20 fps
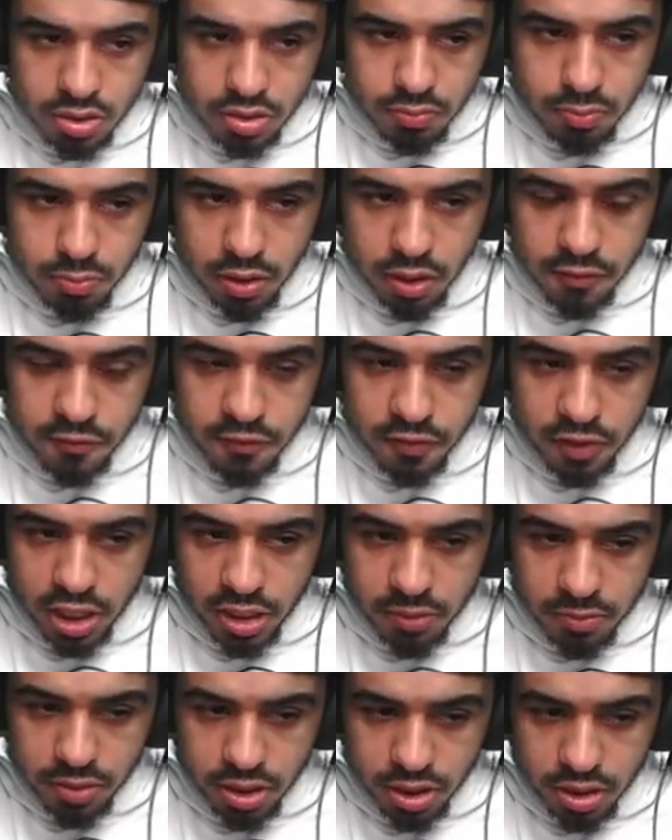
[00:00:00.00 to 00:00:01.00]
By far,
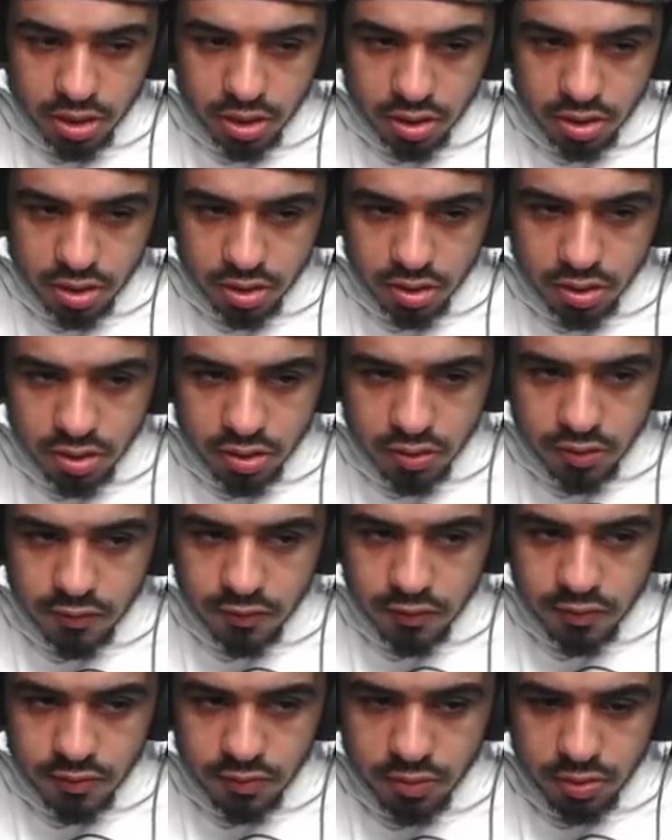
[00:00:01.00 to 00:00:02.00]
man.
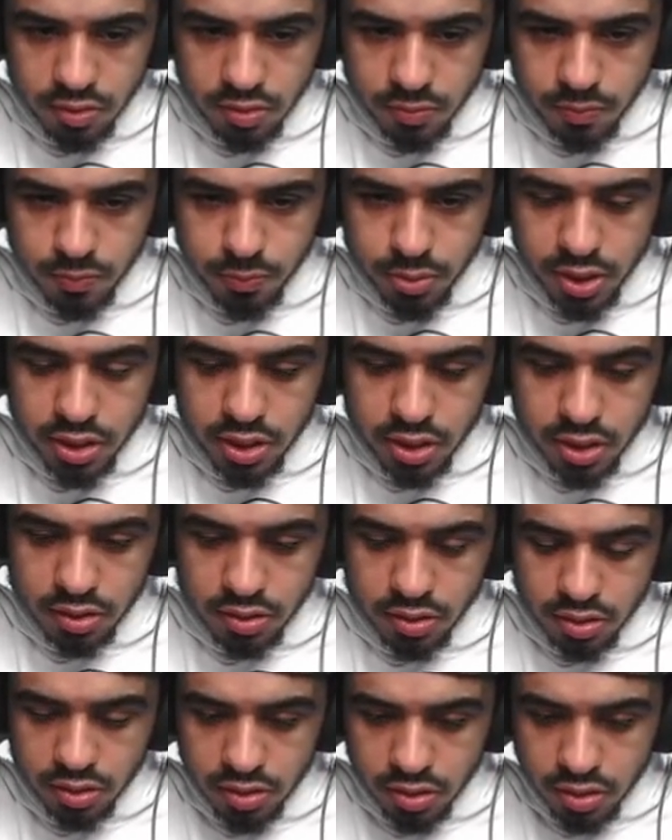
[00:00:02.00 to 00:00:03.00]
Big L.
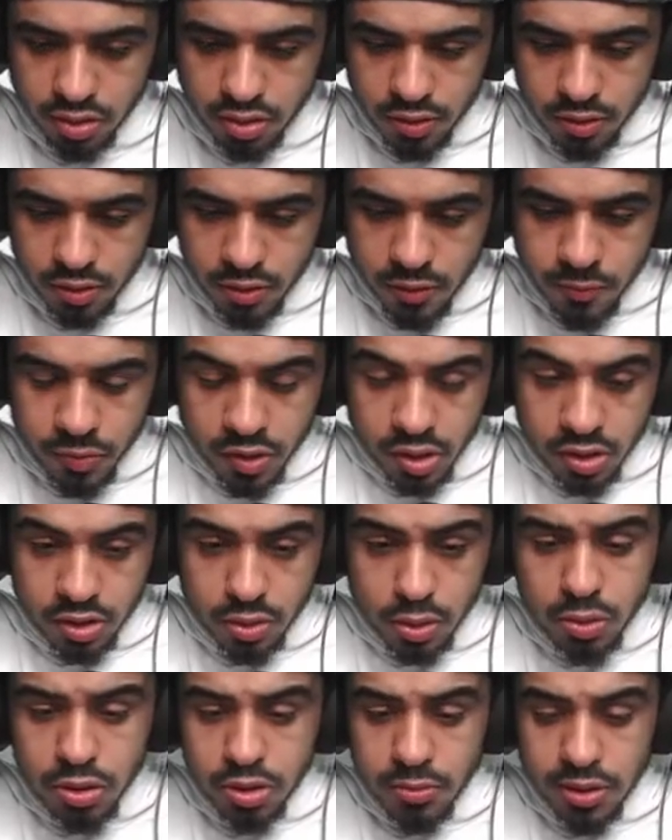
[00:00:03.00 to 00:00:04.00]

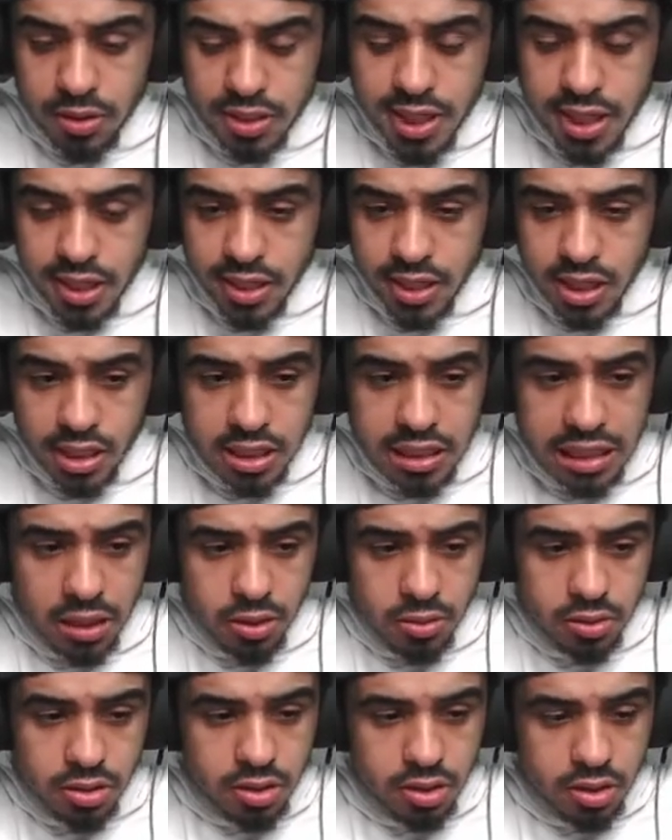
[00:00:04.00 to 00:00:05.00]
Including my second account.